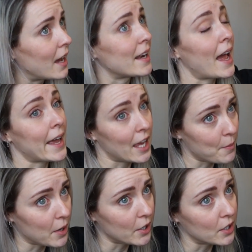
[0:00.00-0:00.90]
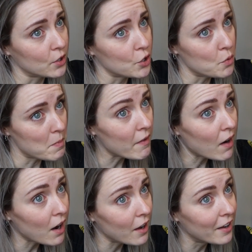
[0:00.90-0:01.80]
and hanging my new
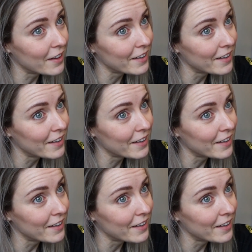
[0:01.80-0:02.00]
mirror